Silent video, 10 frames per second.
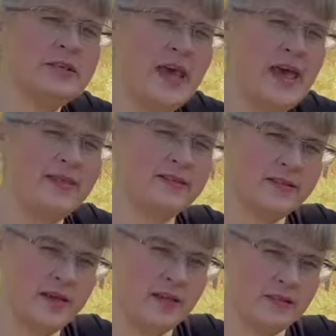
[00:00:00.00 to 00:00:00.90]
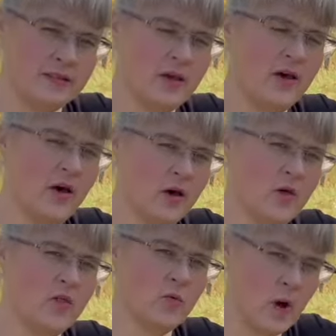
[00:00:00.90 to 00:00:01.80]
had the sons
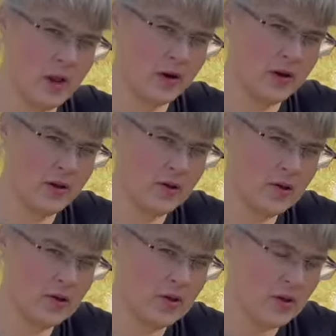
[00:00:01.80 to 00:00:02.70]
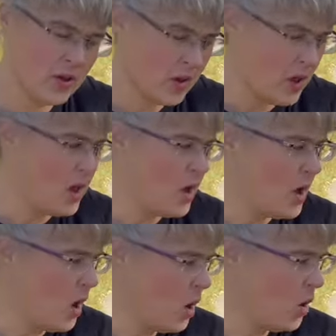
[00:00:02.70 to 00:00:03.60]
haul the water.
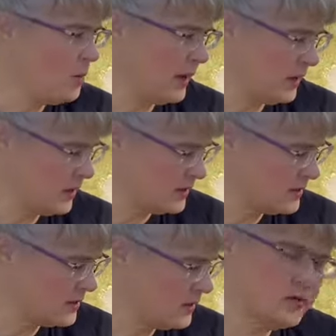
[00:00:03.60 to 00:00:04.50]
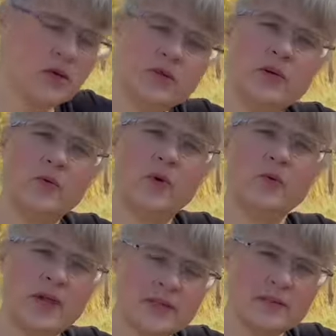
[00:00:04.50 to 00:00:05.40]
Oh my goodness. There's also a
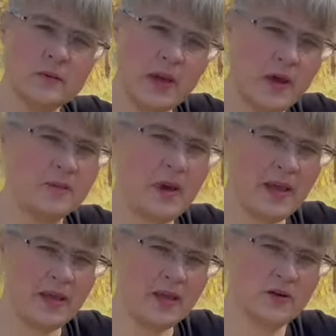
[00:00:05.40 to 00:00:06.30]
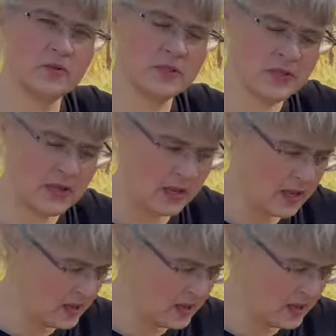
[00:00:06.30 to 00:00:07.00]
reason why all the pioneers were skinny.